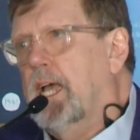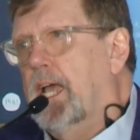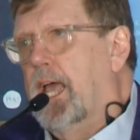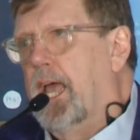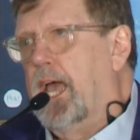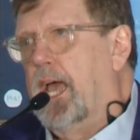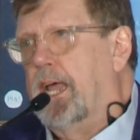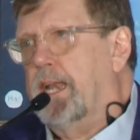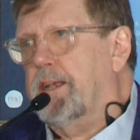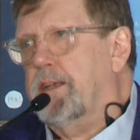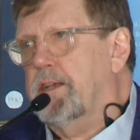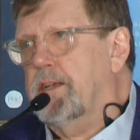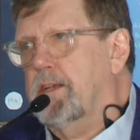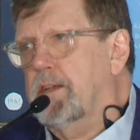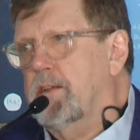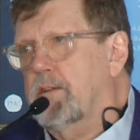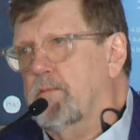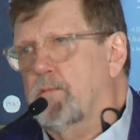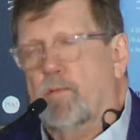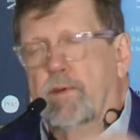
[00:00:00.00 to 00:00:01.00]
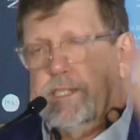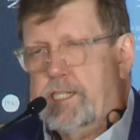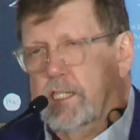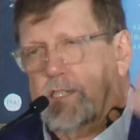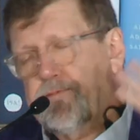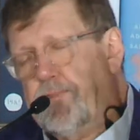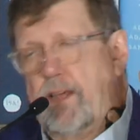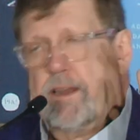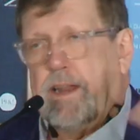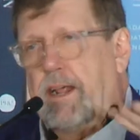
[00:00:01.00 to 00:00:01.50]
and we
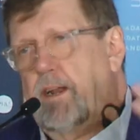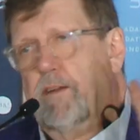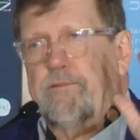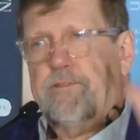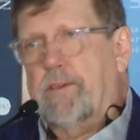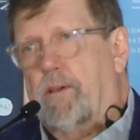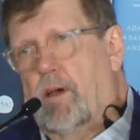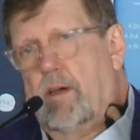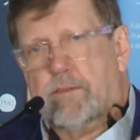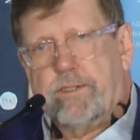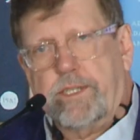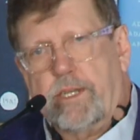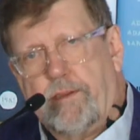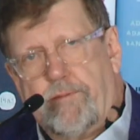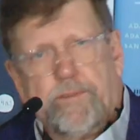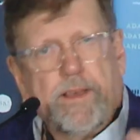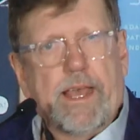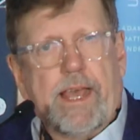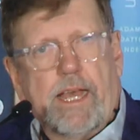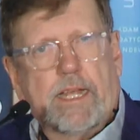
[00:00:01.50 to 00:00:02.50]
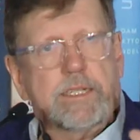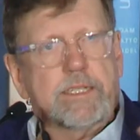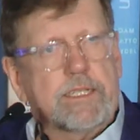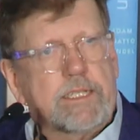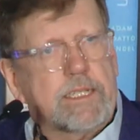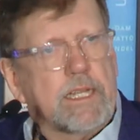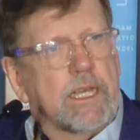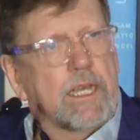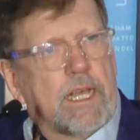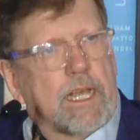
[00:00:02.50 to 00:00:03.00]
just found out a few hours in advance,